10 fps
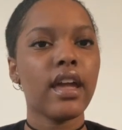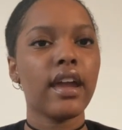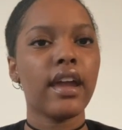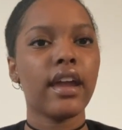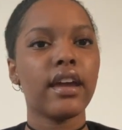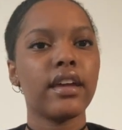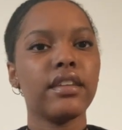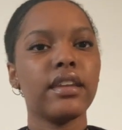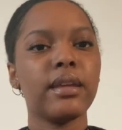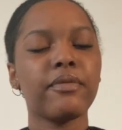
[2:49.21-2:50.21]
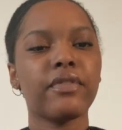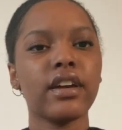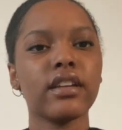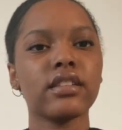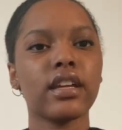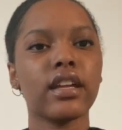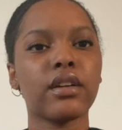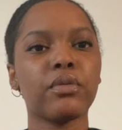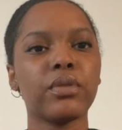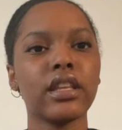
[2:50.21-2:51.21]
And the nymphet
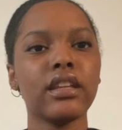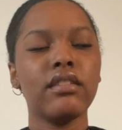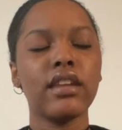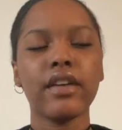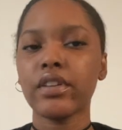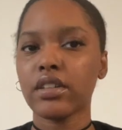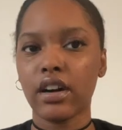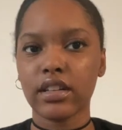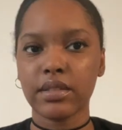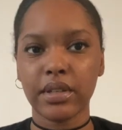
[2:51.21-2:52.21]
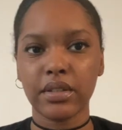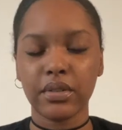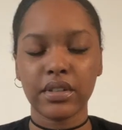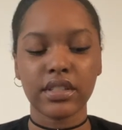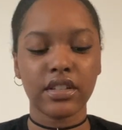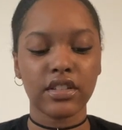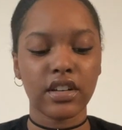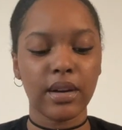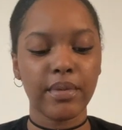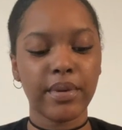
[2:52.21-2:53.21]
aesthetic really never talked about Dolores and her
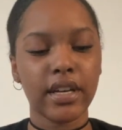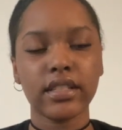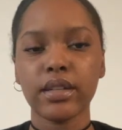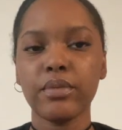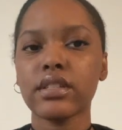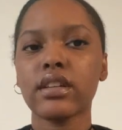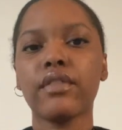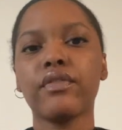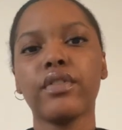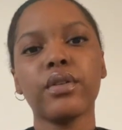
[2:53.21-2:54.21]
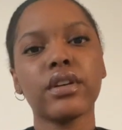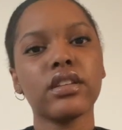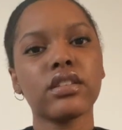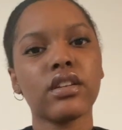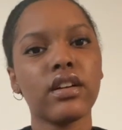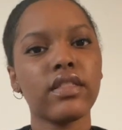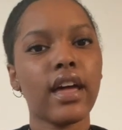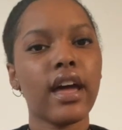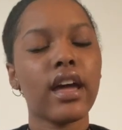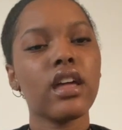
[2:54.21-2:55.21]
trauma because it was not focused on
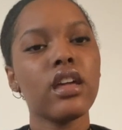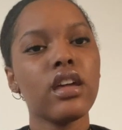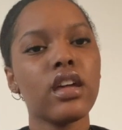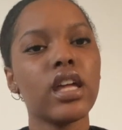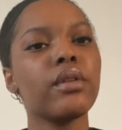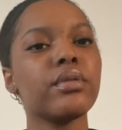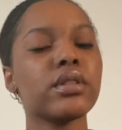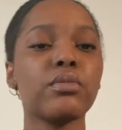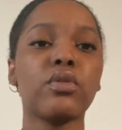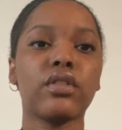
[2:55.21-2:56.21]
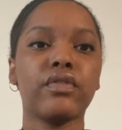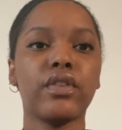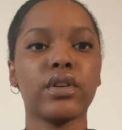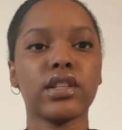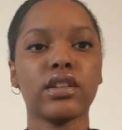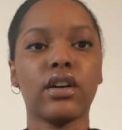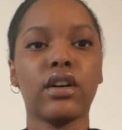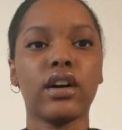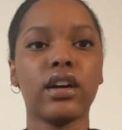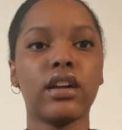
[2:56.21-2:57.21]
that. It was more focused
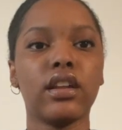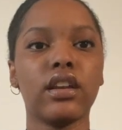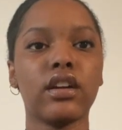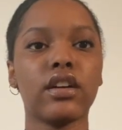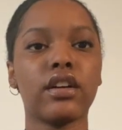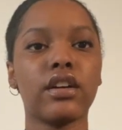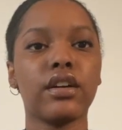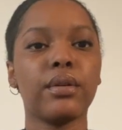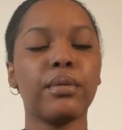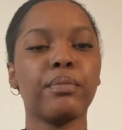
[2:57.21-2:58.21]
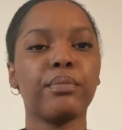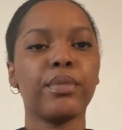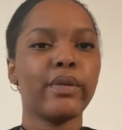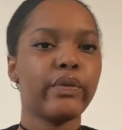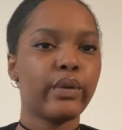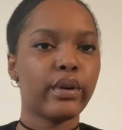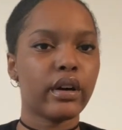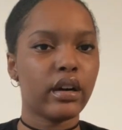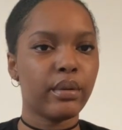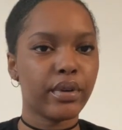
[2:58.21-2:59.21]
on her before
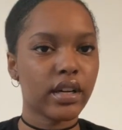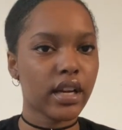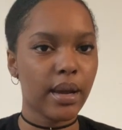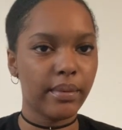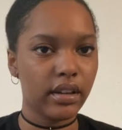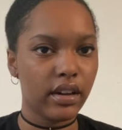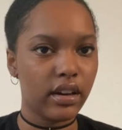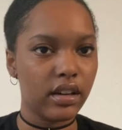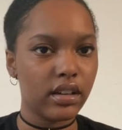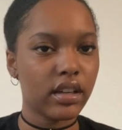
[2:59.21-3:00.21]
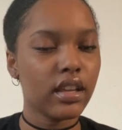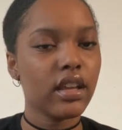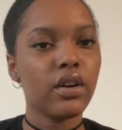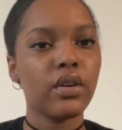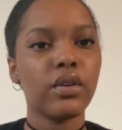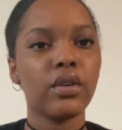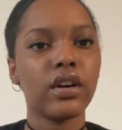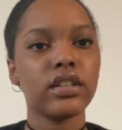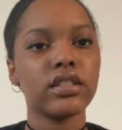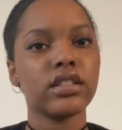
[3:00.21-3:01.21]
homework came along,
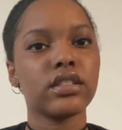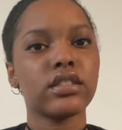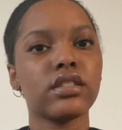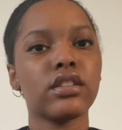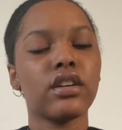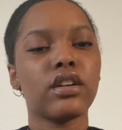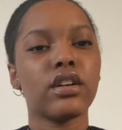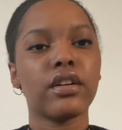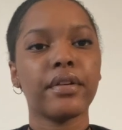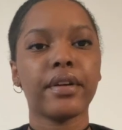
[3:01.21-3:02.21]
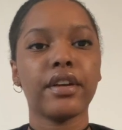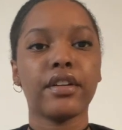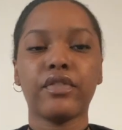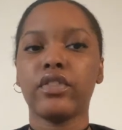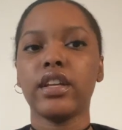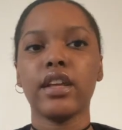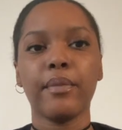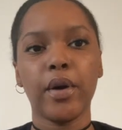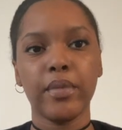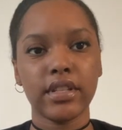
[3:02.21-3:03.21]
or just her in her
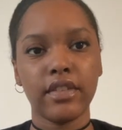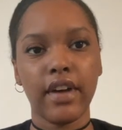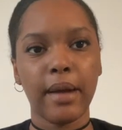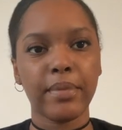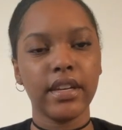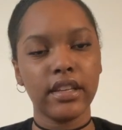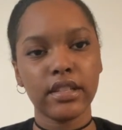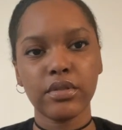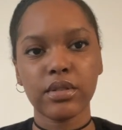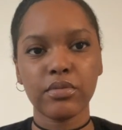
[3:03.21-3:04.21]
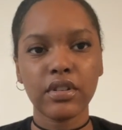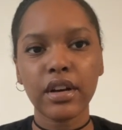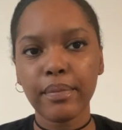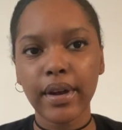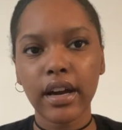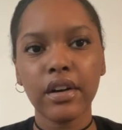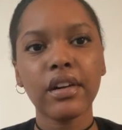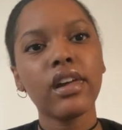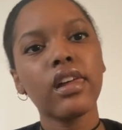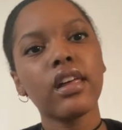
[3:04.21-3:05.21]
fleeting moments of happiness. It was more about
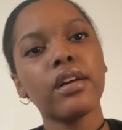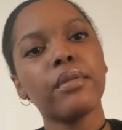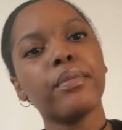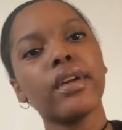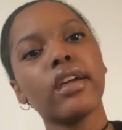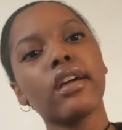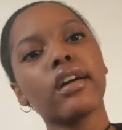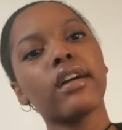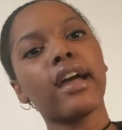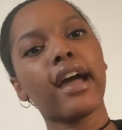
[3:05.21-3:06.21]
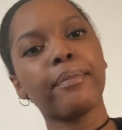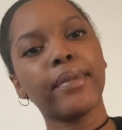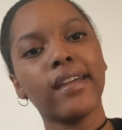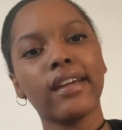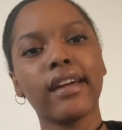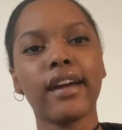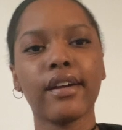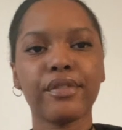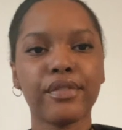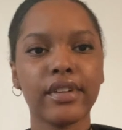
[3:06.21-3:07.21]
being happy and
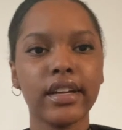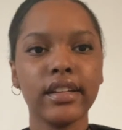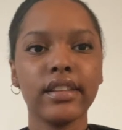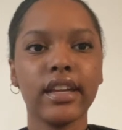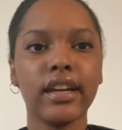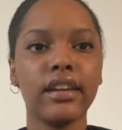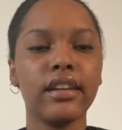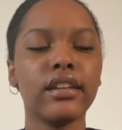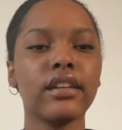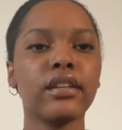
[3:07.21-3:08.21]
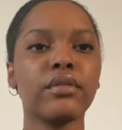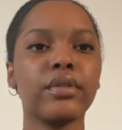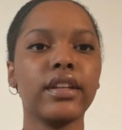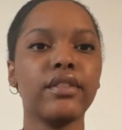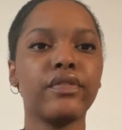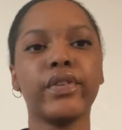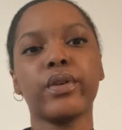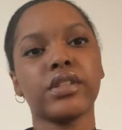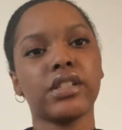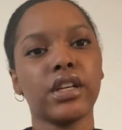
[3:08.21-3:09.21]
carefree than really
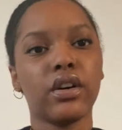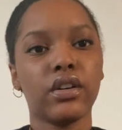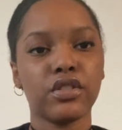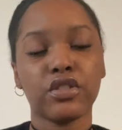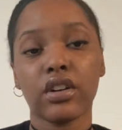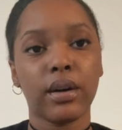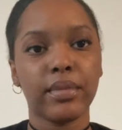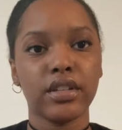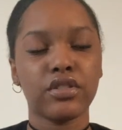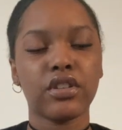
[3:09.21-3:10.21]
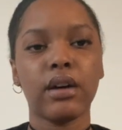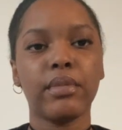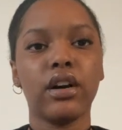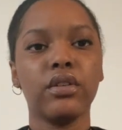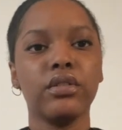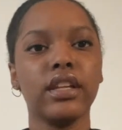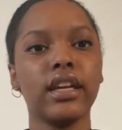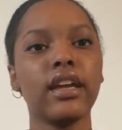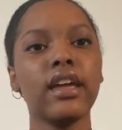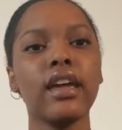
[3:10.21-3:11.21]
focusing on trauma and trauma only.